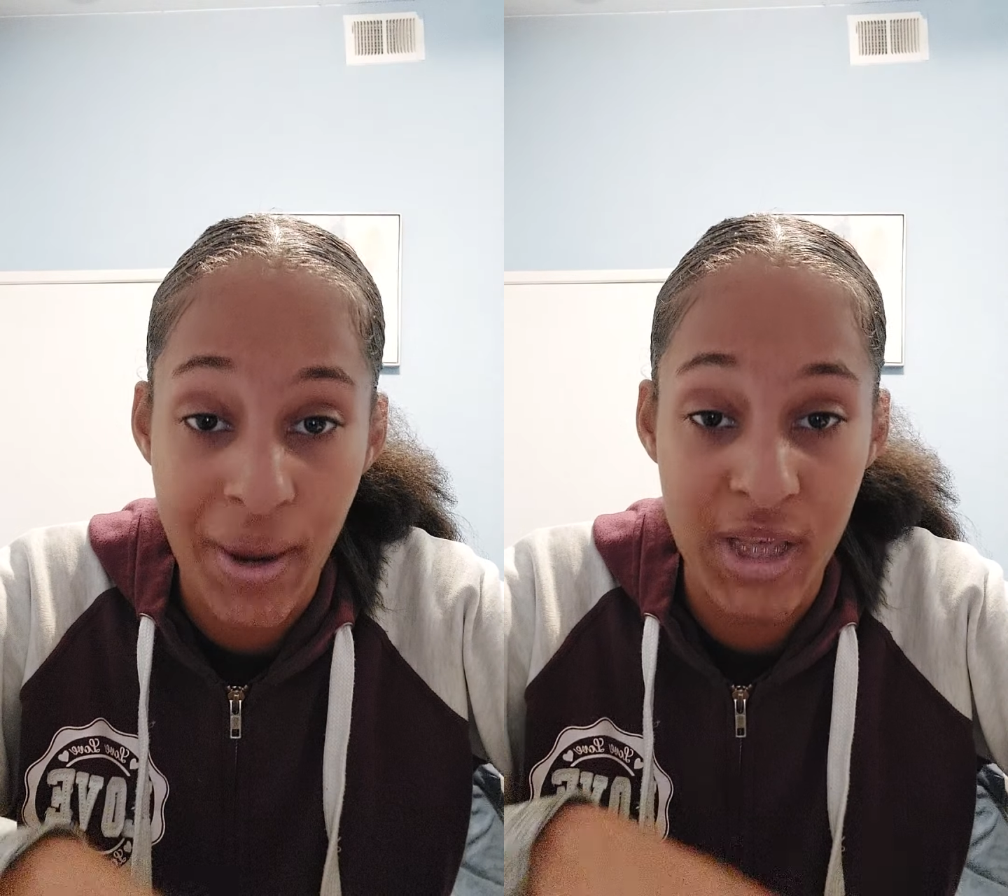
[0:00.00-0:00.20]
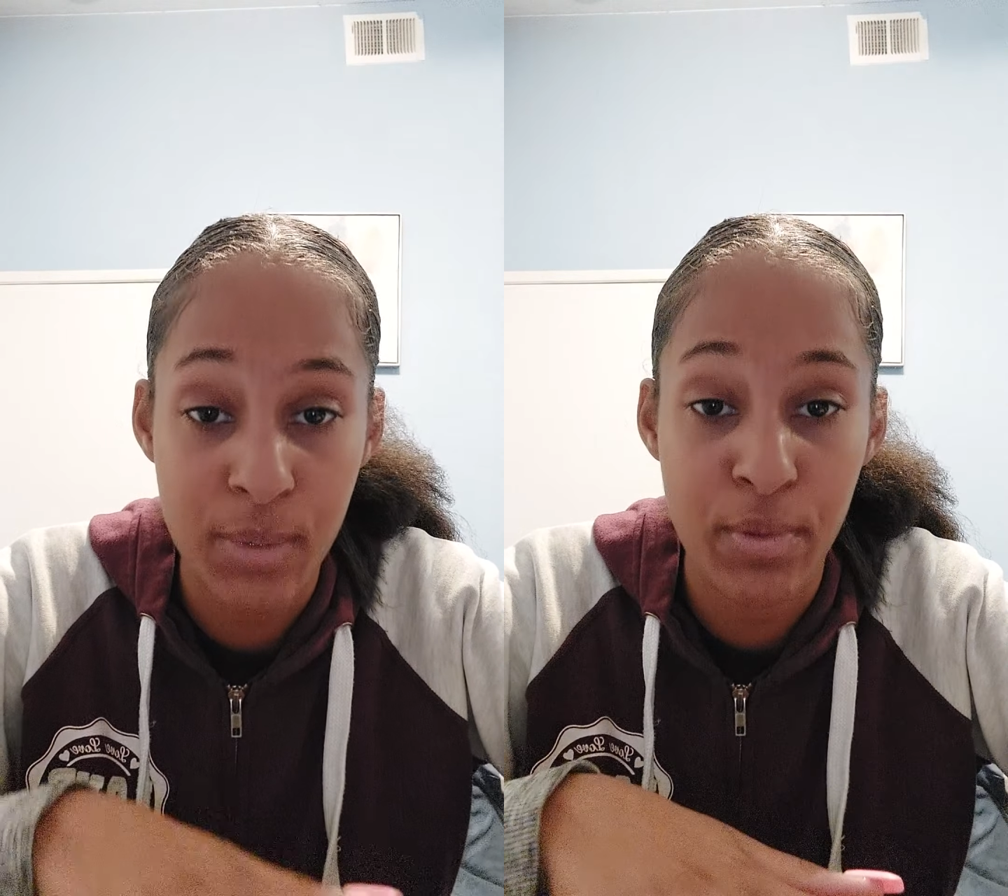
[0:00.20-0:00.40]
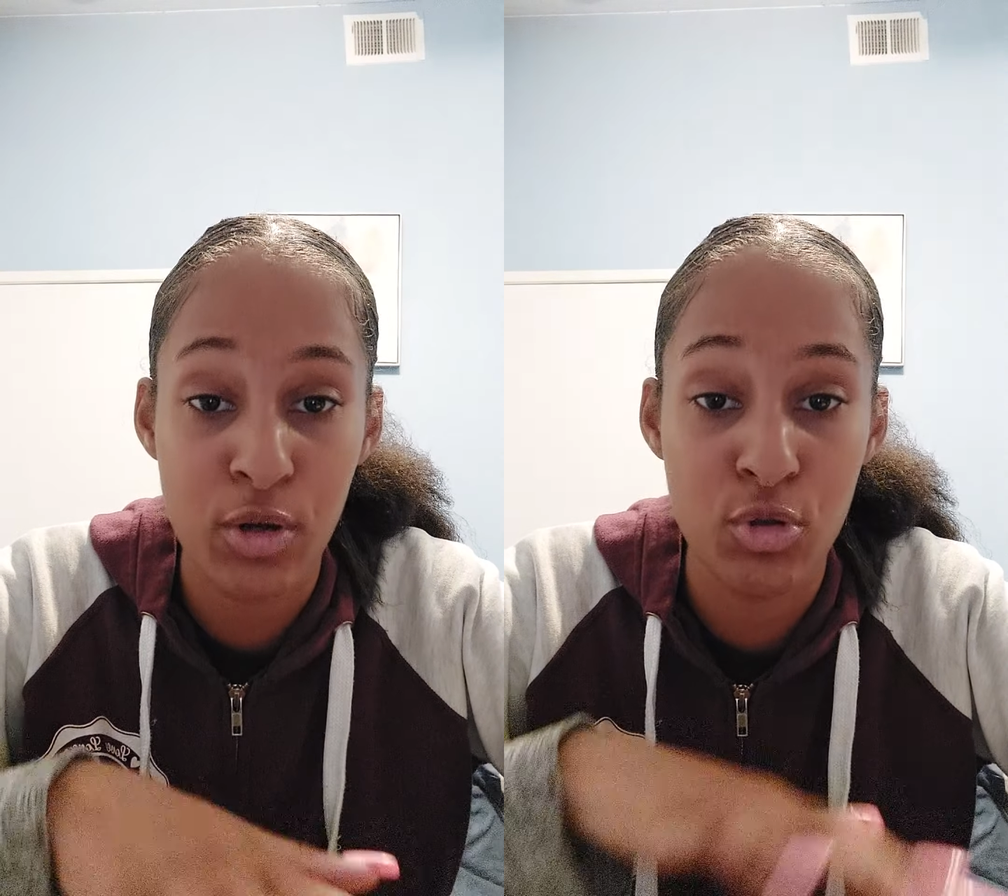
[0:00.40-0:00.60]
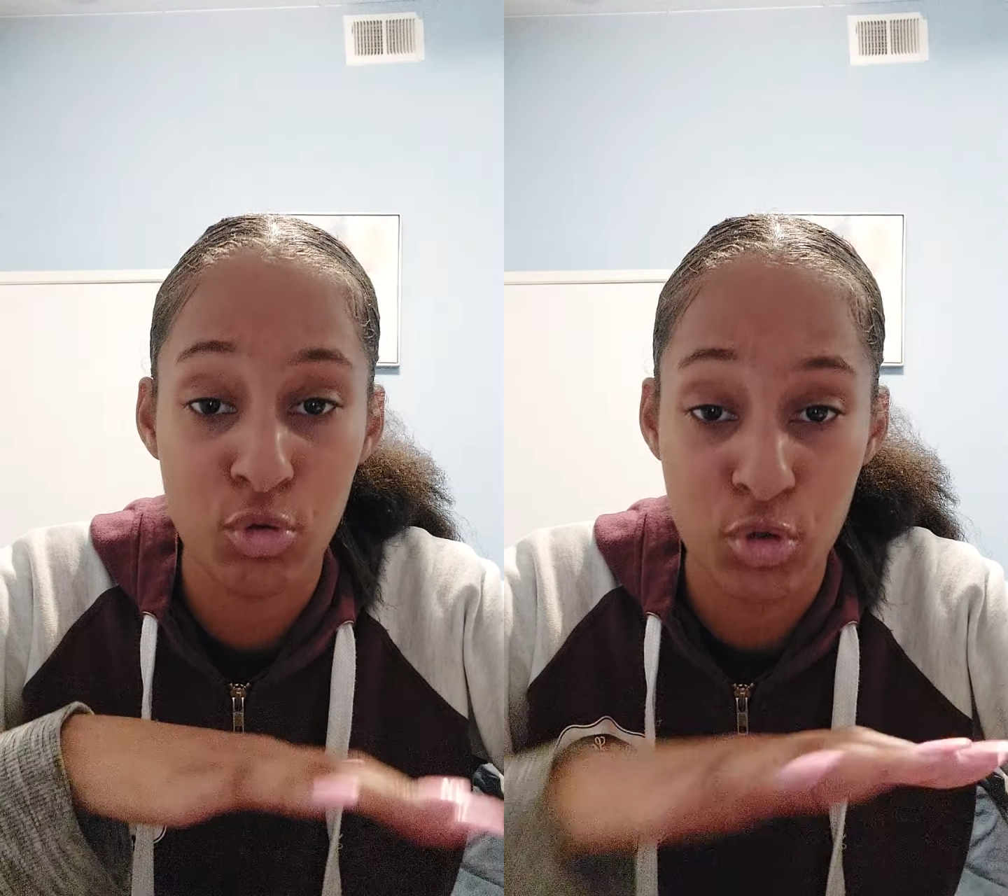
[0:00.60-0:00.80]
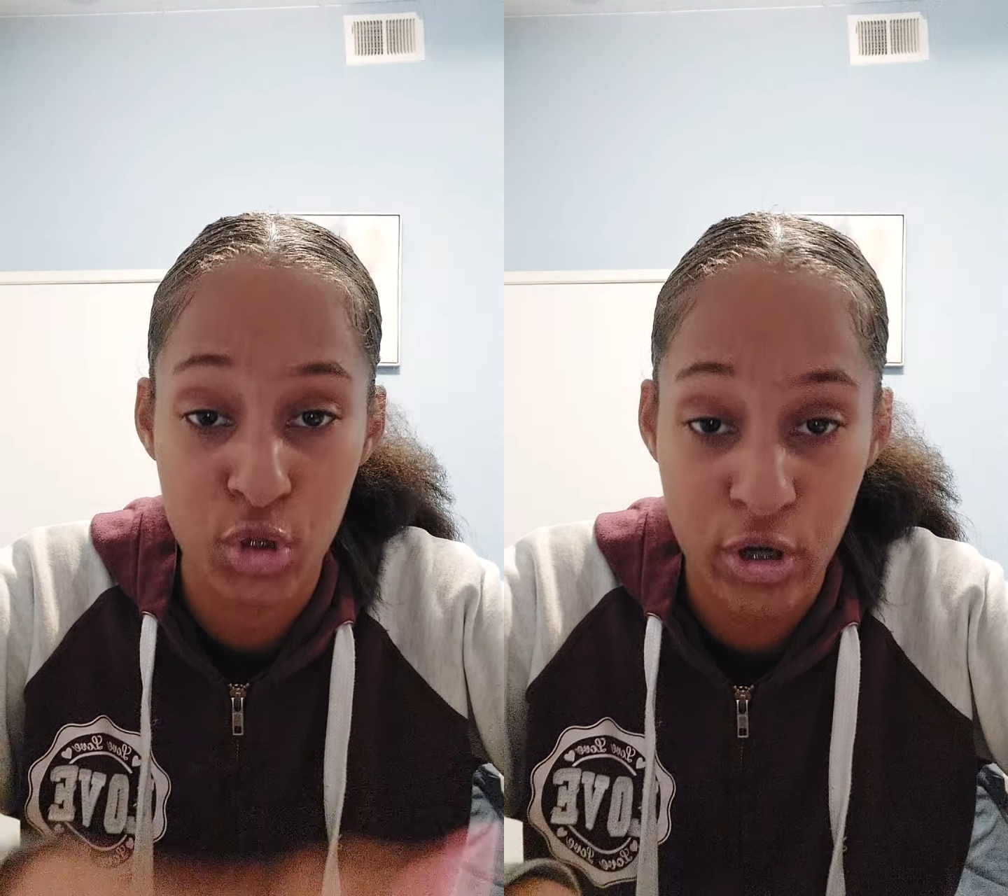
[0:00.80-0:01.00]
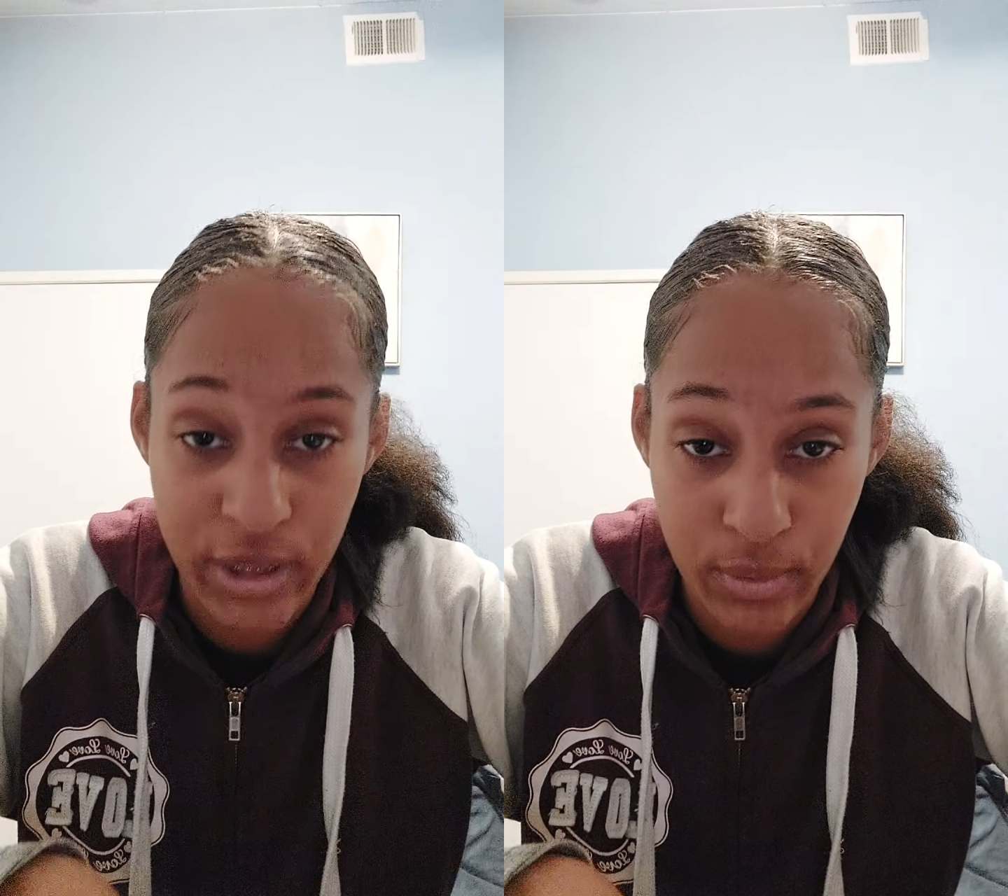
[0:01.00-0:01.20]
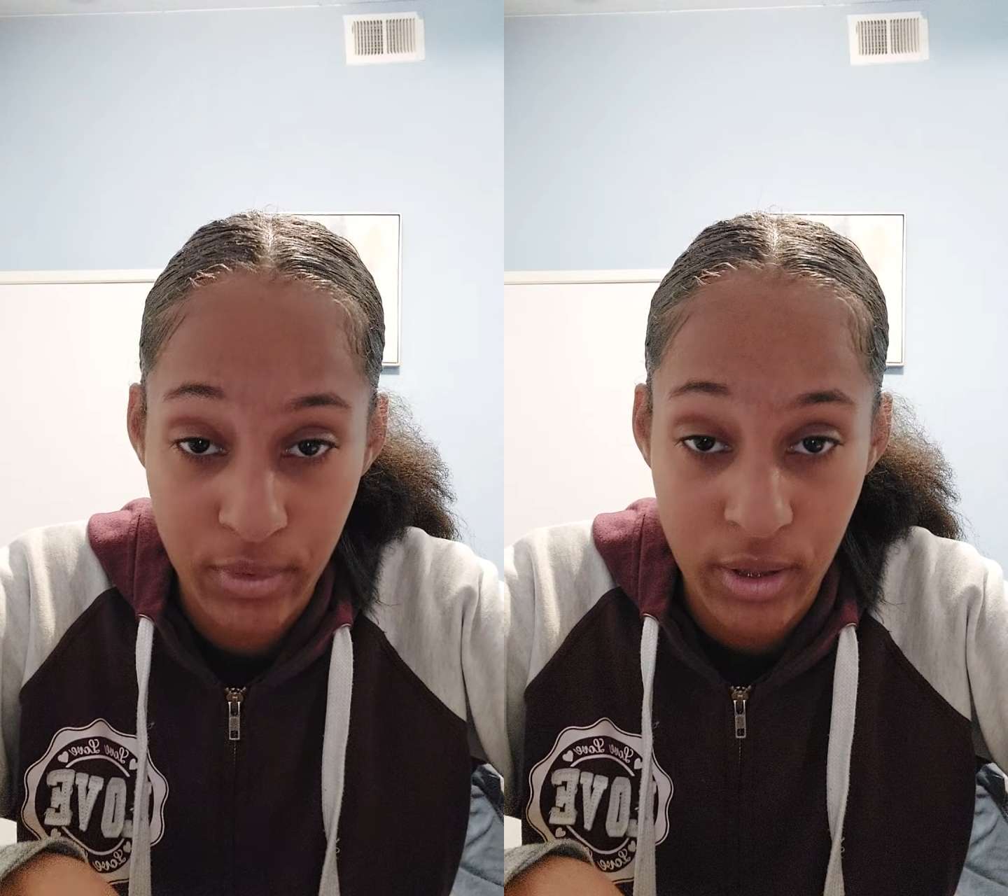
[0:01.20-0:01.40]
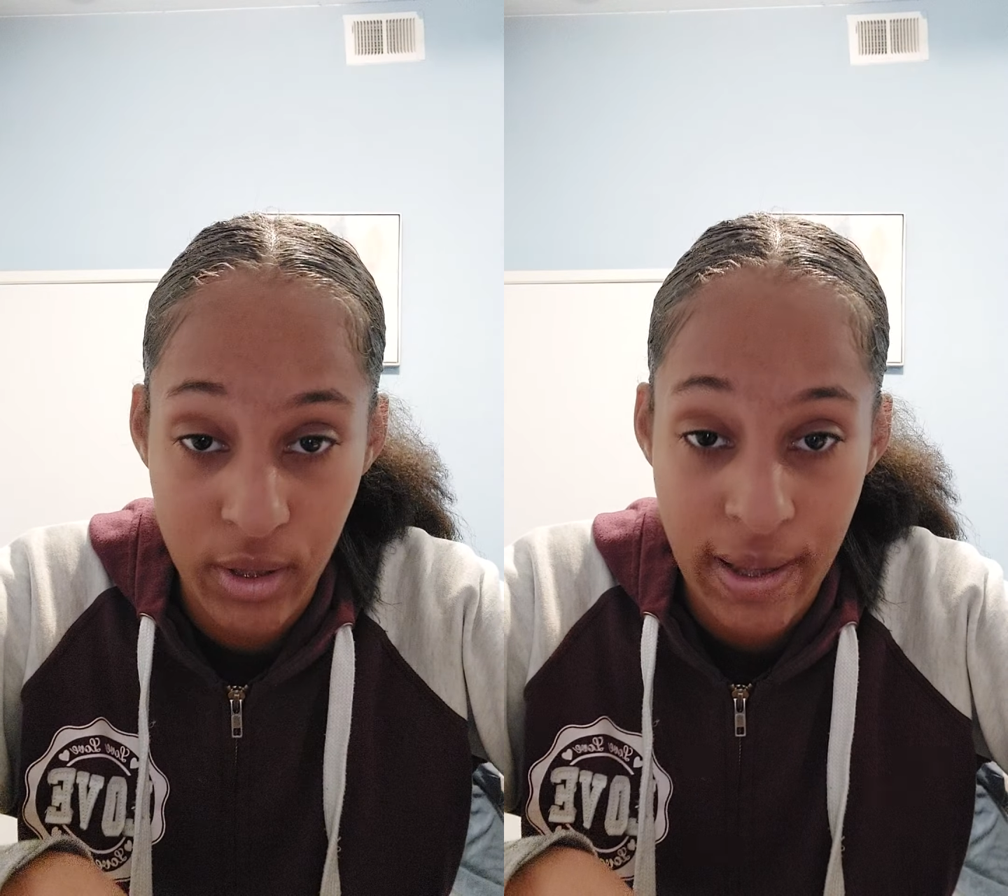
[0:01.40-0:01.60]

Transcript: my spiritual journey